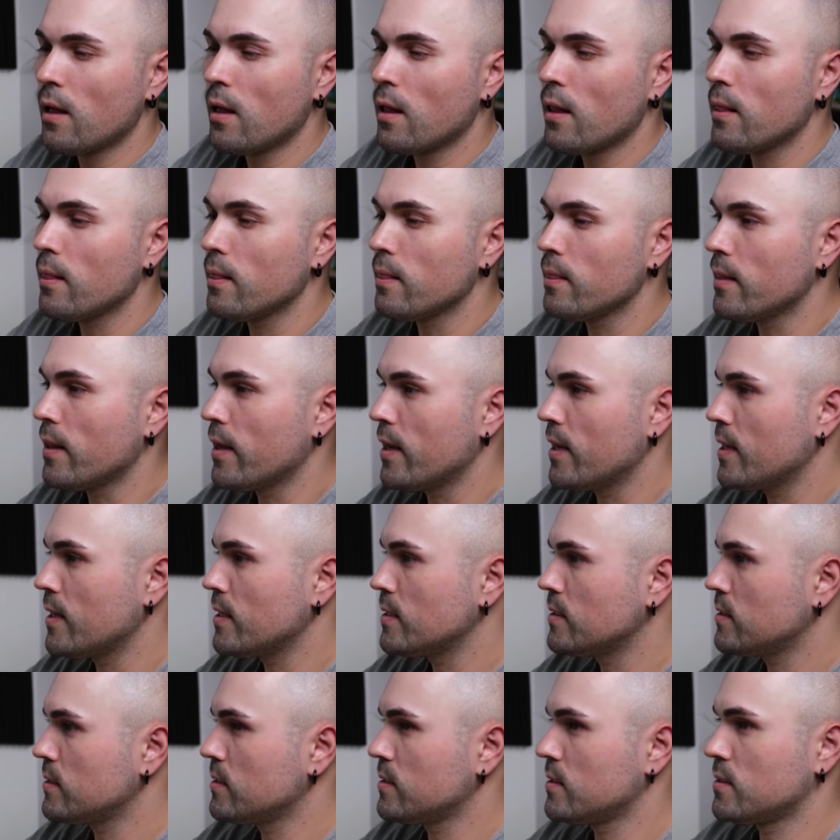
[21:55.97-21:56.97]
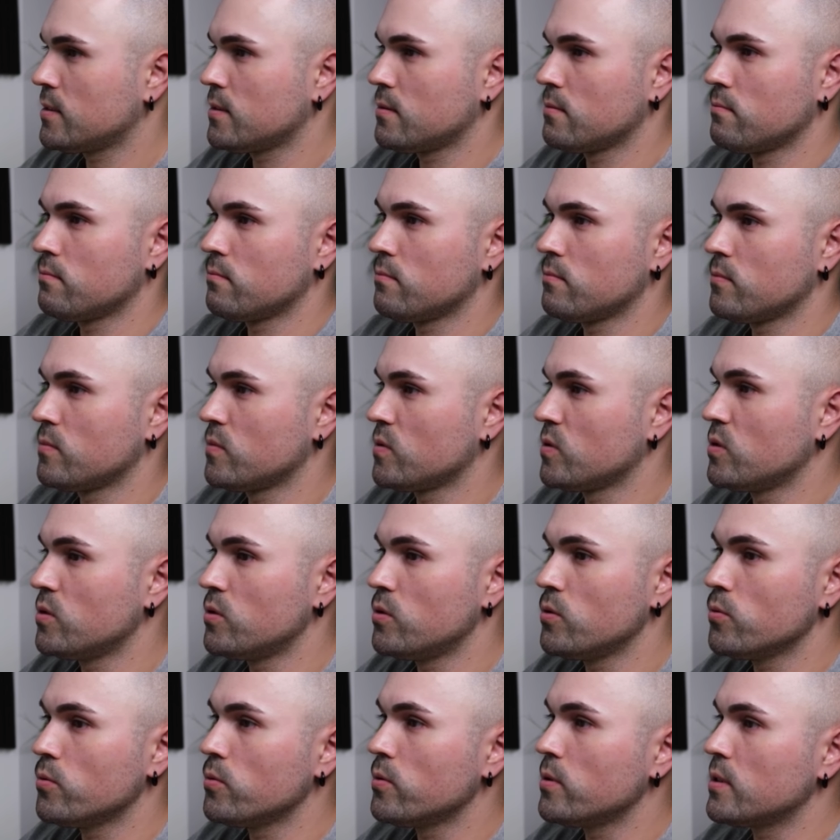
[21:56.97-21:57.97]
Let's
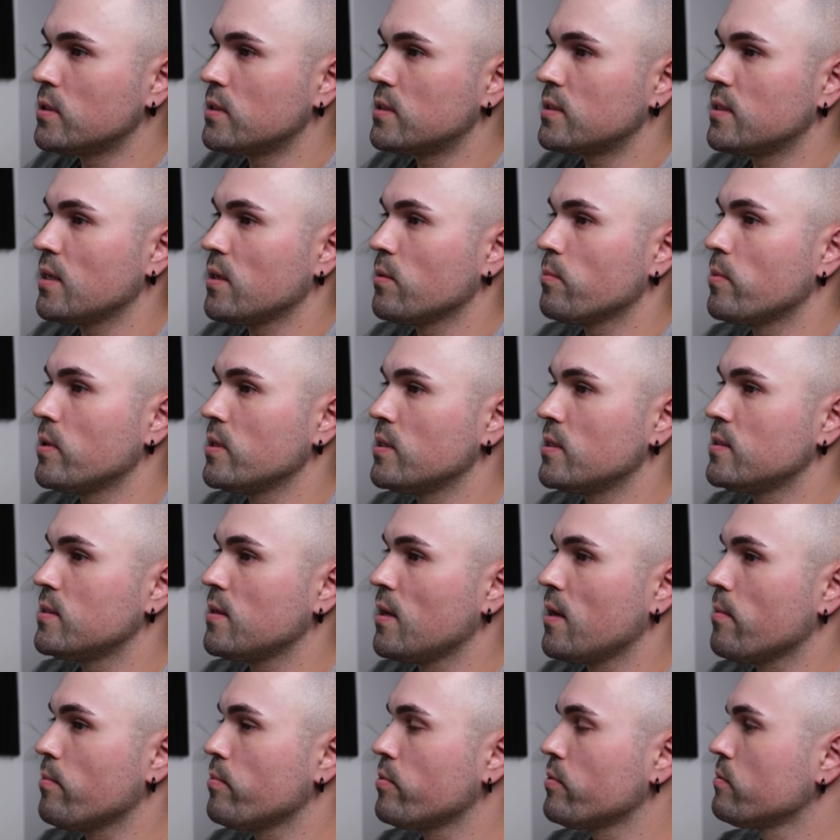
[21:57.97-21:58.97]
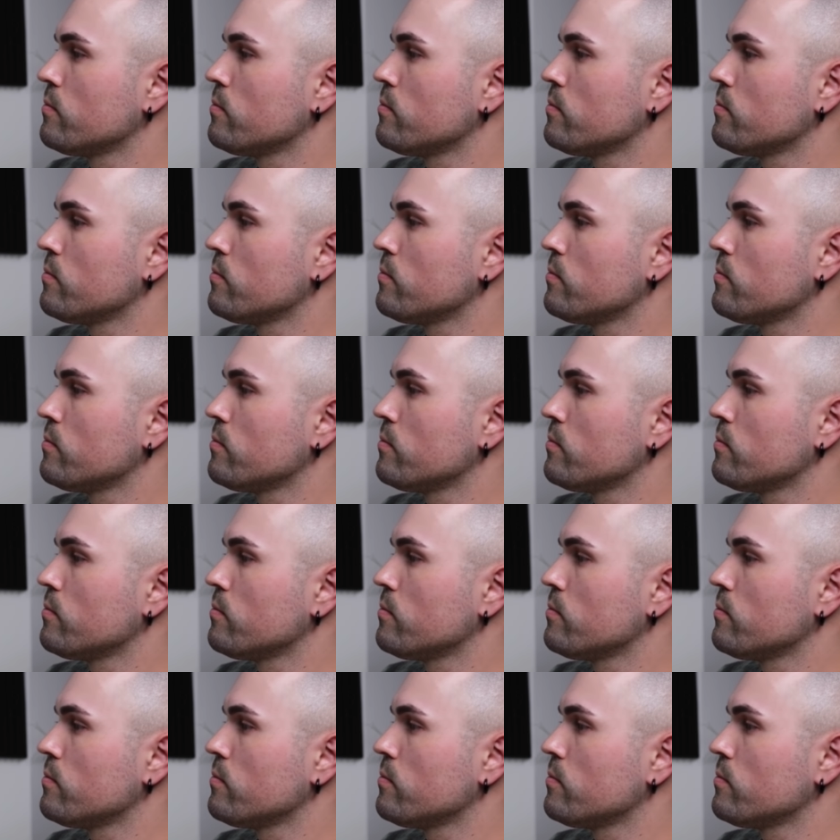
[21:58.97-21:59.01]
do it step by step.